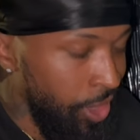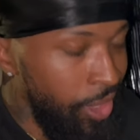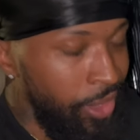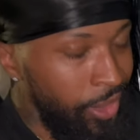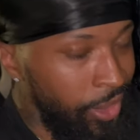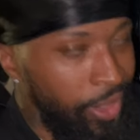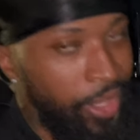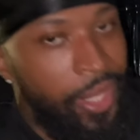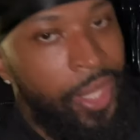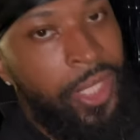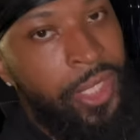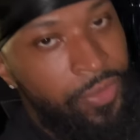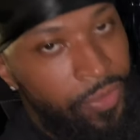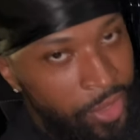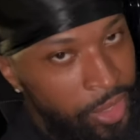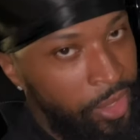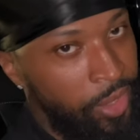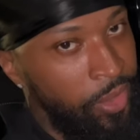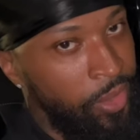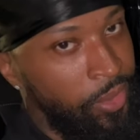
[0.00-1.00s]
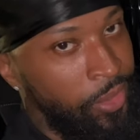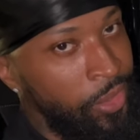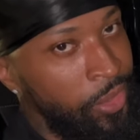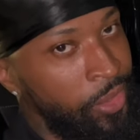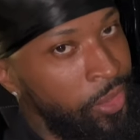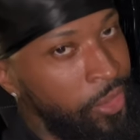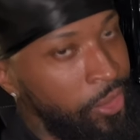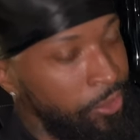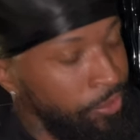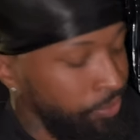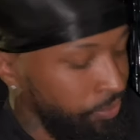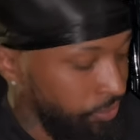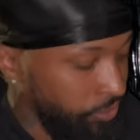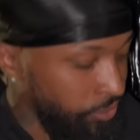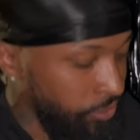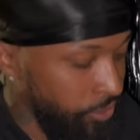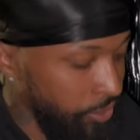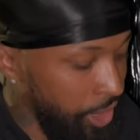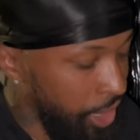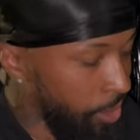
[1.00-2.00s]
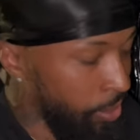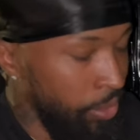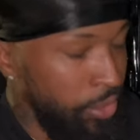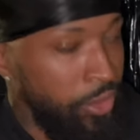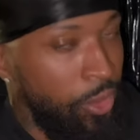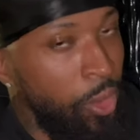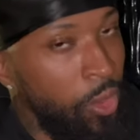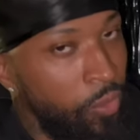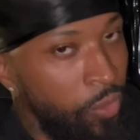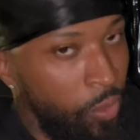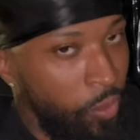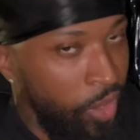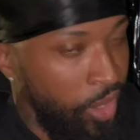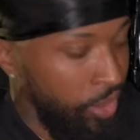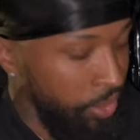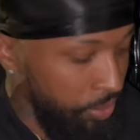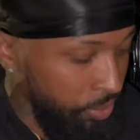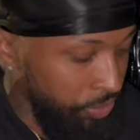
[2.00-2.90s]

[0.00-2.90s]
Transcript: the last video, y'all, I was overweight.